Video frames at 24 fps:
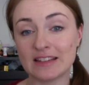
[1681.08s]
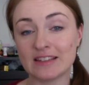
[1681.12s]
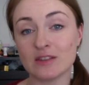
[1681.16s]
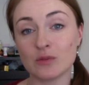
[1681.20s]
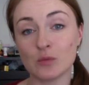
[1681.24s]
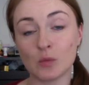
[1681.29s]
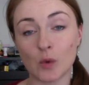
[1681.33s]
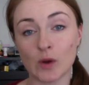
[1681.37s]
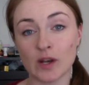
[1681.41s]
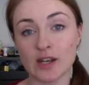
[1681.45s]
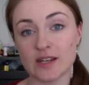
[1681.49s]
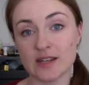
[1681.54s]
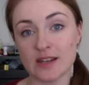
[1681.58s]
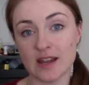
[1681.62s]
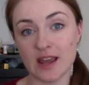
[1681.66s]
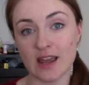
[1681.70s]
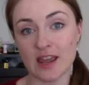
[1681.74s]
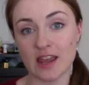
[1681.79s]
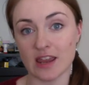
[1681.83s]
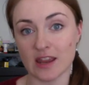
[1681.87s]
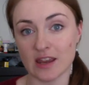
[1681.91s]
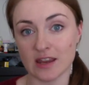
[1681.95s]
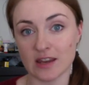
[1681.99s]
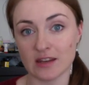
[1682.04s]
than 1
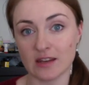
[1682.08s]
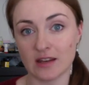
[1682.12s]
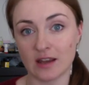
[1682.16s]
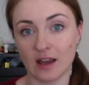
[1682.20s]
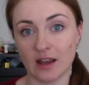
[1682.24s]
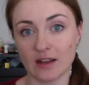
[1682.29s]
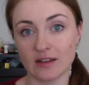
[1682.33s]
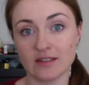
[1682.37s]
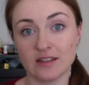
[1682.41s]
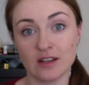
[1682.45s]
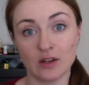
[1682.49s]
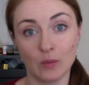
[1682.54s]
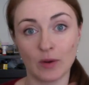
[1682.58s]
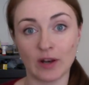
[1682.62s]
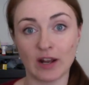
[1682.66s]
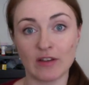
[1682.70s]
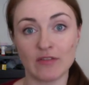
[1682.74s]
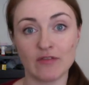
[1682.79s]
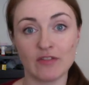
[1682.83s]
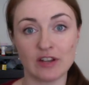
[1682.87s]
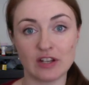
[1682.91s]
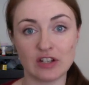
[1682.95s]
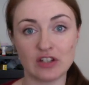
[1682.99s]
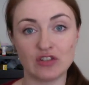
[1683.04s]
day until when I
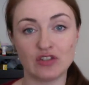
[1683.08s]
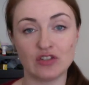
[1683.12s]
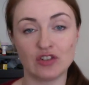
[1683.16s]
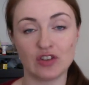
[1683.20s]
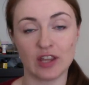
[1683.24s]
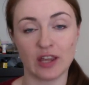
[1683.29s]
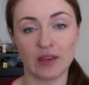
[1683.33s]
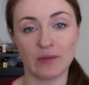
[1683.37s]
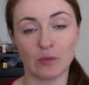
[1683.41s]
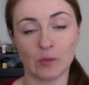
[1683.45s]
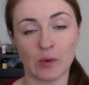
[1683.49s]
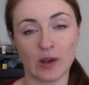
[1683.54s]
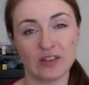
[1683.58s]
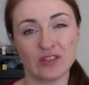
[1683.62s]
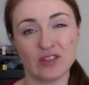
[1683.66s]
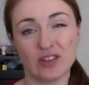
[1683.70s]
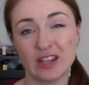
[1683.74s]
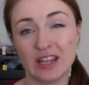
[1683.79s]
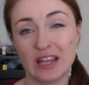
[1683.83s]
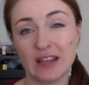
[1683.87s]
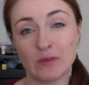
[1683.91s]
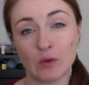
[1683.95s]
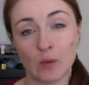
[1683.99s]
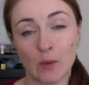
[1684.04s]
finish the giveaway. So the
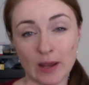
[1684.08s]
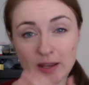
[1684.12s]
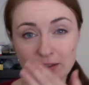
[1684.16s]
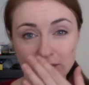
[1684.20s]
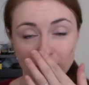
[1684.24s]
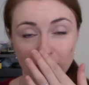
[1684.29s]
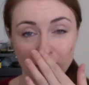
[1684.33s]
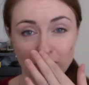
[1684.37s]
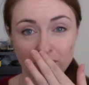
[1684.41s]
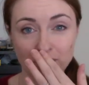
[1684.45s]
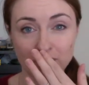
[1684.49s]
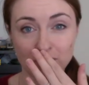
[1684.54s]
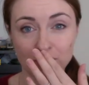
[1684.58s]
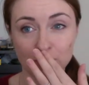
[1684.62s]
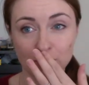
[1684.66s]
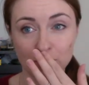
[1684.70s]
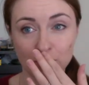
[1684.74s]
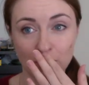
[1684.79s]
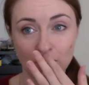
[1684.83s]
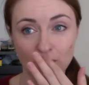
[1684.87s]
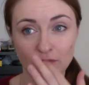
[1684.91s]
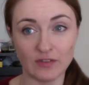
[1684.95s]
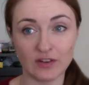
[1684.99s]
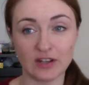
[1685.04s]
giveaway is going to
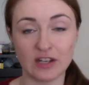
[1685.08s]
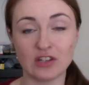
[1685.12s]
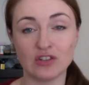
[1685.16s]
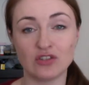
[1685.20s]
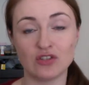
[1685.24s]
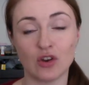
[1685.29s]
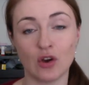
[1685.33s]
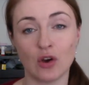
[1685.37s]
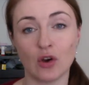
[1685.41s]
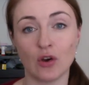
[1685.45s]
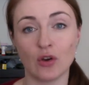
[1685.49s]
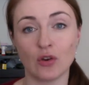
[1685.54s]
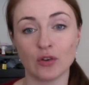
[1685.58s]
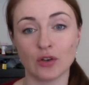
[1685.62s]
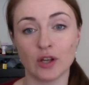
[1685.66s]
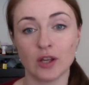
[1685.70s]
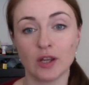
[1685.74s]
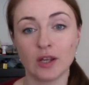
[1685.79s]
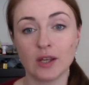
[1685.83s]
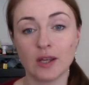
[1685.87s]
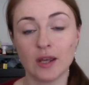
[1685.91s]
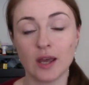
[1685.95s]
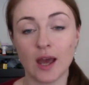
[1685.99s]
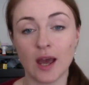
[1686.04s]
finish on
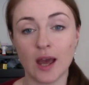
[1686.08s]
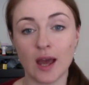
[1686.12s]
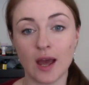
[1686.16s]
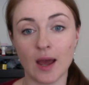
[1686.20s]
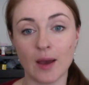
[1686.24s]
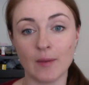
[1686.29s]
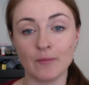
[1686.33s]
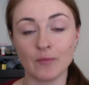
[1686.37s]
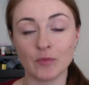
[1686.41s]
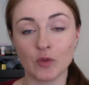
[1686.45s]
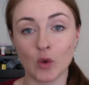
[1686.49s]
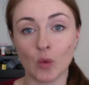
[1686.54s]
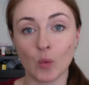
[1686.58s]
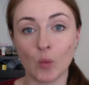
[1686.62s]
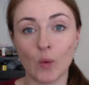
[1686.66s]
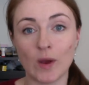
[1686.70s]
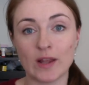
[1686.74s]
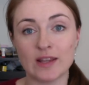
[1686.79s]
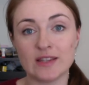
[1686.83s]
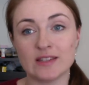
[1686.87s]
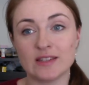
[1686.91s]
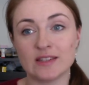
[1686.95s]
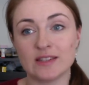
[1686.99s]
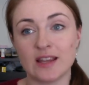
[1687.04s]

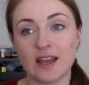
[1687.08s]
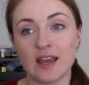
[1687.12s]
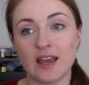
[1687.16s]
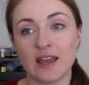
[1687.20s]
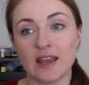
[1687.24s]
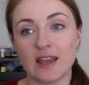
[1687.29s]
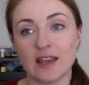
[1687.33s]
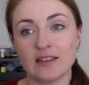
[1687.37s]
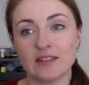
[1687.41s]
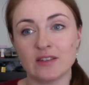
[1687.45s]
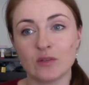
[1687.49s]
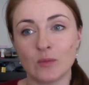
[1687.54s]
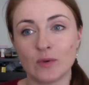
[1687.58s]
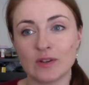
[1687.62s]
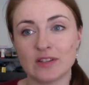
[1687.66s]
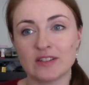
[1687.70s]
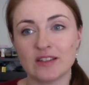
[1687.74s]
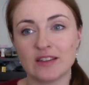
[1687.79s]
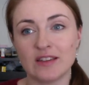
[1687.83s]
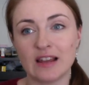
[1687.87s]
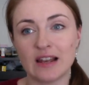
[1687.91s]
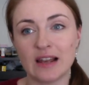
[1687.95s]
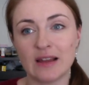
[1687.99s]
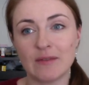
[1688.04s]
Wednesday. Is it Wednesday
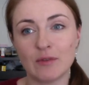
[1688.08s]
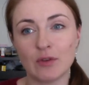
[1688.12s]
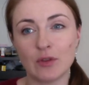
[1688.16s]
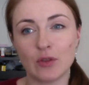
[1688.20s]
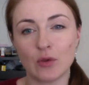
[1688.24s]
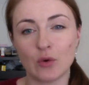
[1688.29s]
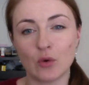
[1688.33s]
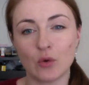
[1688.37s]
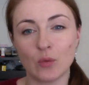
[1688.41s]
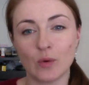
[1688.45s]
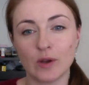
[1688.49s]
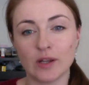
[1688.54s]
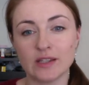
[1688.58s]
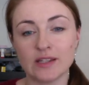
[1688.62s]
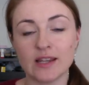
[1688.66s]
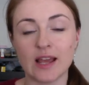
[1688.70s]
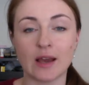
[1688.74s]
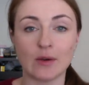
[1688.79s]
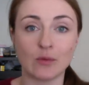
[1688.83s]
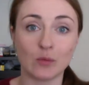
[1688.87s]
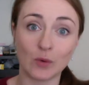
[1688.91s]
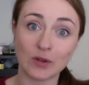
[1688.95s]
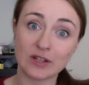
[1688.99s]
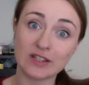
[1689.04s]
the 11th or
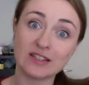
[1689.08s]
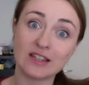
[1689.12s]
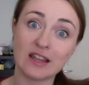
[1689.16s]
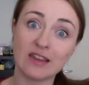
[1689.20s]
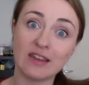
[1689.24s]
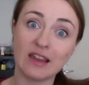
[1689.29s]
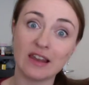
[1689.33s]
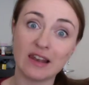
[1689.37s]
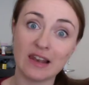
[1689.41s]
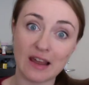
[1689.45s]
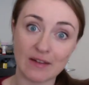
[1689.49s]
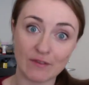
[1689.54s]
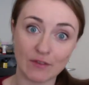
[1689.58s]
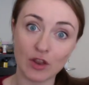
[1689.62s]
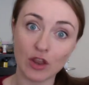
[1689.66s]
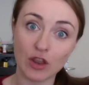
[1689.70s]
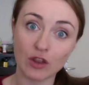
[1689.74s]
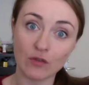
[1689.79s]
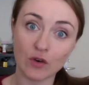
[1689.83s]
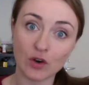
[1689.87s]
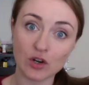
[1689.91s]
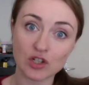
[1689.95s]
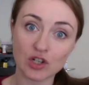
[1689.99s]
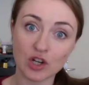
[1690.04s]
Wednesday the 11th of
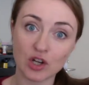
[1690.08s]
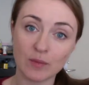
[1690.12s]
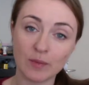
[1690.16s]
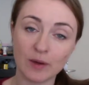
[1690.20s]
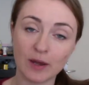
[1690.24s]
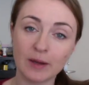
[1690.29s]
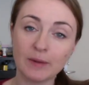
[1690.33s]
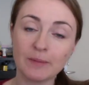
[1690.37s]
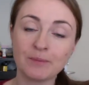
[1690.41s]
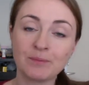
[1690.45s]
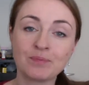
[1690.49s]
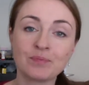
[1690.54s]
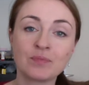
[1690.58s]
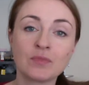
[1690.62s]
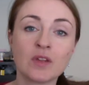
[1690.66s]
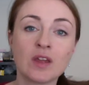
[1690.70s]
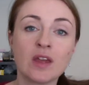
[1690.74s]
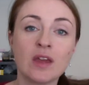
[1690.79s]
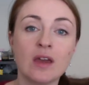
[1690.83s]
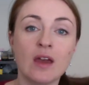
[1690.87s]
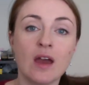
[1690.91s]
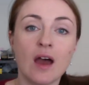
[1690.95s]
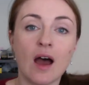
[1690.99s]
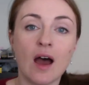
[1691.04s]
October?
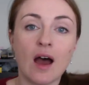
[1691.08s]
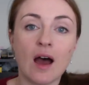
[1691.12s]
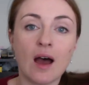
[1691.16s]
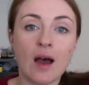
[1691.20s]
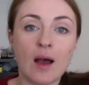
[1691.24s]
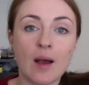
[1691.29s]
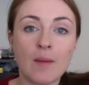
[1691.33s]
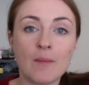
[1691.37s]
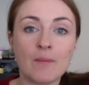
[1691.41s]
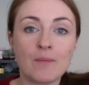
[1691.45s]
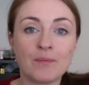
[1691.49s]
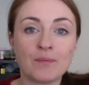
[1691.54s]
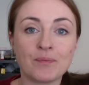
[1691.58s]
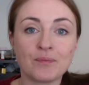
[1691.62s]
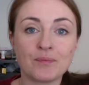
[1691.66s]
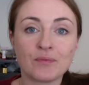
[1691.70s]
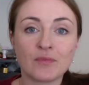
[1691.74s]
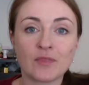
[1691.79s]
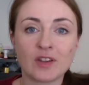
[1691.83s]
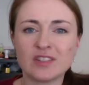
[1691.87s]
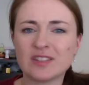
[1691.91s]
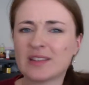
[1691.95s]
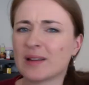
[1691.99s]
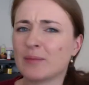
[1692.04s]

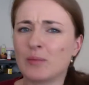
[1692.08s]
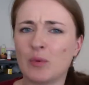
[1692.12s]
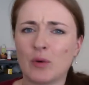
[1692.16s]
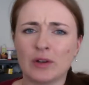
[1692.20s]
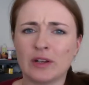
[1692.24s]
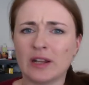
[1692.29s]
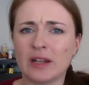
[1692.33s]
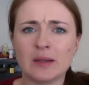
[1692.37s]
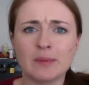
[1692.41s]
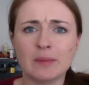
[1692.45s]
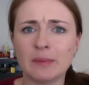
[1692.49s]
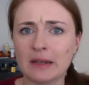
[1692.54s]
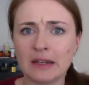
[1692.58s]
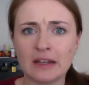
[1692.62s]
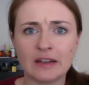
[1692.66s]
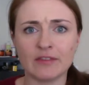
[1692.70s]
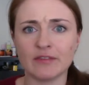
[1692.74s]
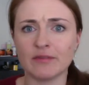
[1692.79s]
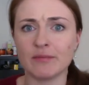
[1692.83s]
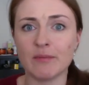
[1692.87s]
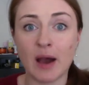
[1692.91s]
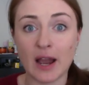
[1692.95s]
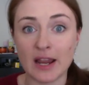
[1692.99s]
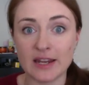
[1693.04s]
Some point in the middle of
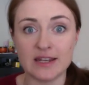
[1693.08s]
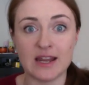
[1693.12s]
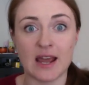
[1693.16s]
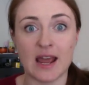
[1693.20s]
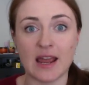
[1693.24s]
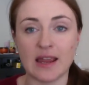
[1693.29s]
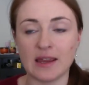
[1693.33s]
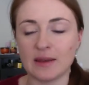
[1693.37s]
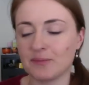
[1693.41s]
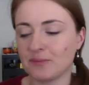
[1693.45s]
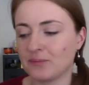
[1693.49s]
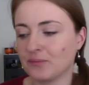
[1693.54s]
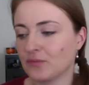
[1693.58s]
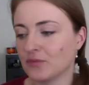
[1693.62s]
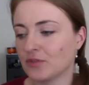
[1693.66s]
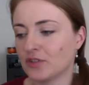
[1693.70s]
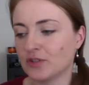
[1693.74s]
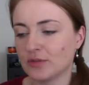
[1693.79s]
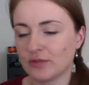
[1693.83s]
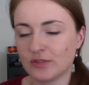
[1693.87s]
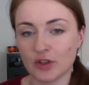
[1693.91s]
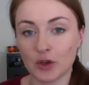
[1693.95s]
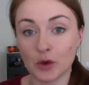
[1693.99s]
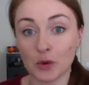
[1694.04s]
my day,
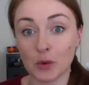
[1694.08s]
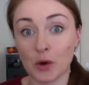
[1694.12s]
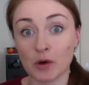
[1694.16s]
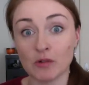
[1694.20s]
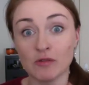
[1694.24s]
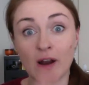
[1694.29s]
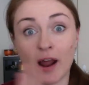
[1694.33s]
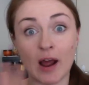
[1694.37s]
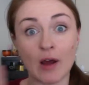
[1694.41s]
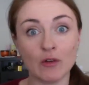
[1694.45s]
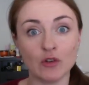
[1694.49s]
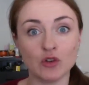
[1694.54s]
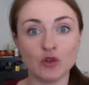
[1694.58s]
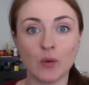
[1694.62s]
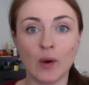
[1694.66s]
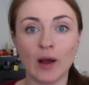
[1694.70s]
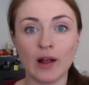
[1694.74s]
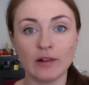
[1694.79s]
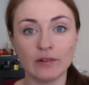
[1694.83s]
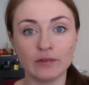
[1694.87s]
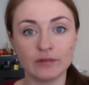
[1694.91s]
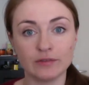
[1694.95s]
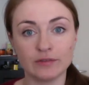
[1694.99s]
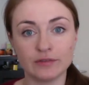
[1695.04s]
so around
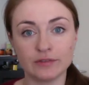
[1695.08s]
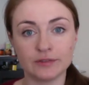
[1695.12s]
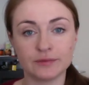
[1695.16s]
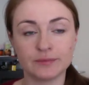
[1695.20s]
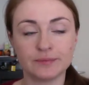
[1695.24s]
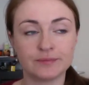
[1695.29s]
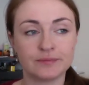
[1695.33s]
12